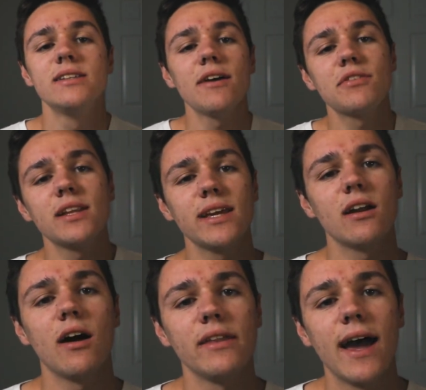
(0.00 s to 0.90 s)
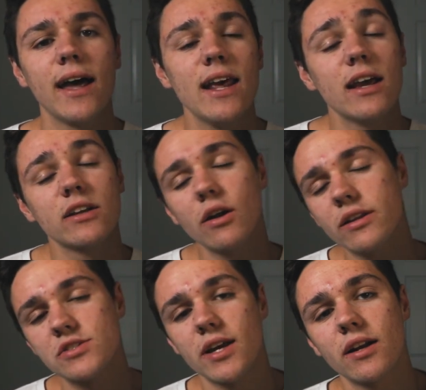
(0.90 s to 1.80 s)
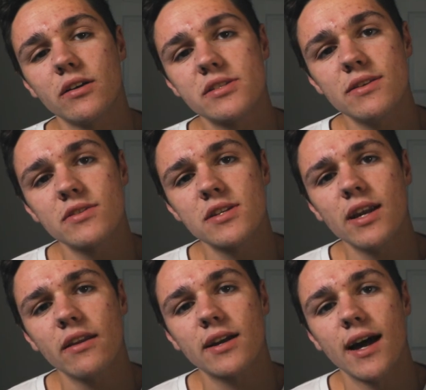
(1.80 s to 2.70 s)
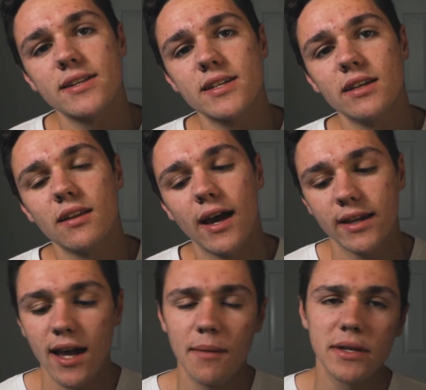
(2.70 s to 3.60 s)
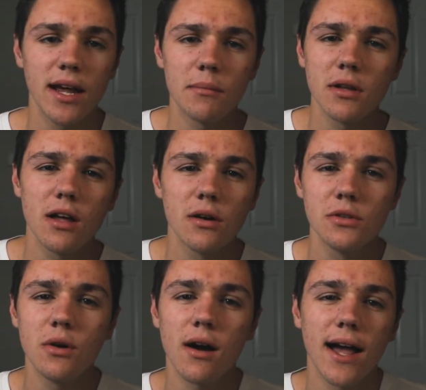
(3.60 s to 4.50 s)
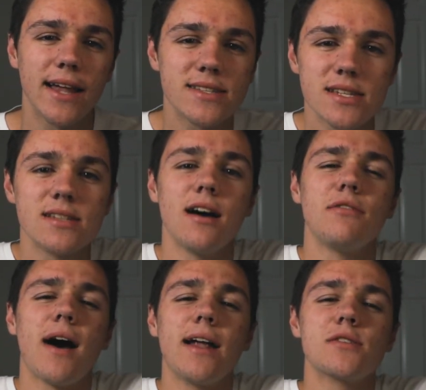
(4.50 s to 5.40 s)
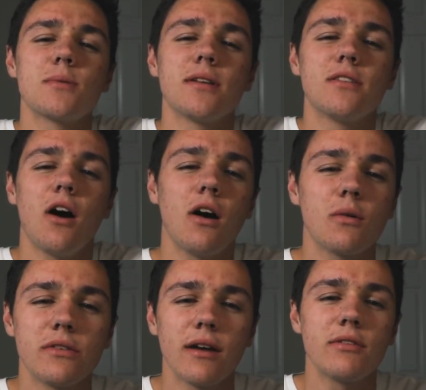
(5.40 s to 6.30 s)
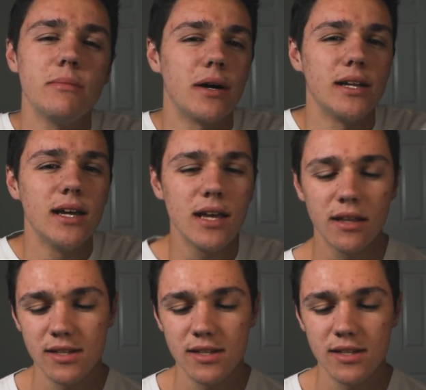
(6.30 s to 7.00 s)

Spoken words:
Definitely get on that. Go to the channel, see if there's any other content you like. Comment down below, do all kinds of stuff. I just wanna talk with everybody.